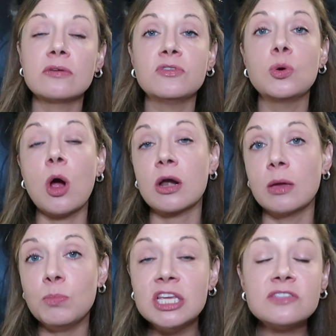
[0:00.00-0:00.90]
If you are
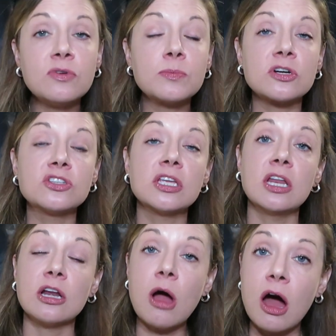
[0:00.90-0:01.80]
a peaceful person
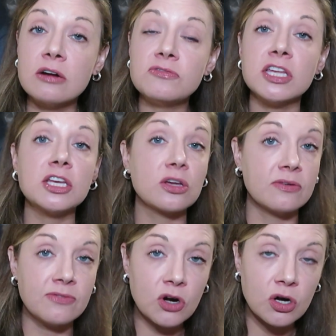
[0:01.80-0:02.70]
and conflict
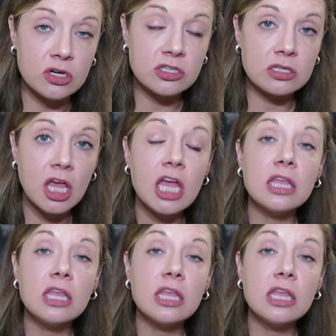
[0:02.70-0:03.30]
averse,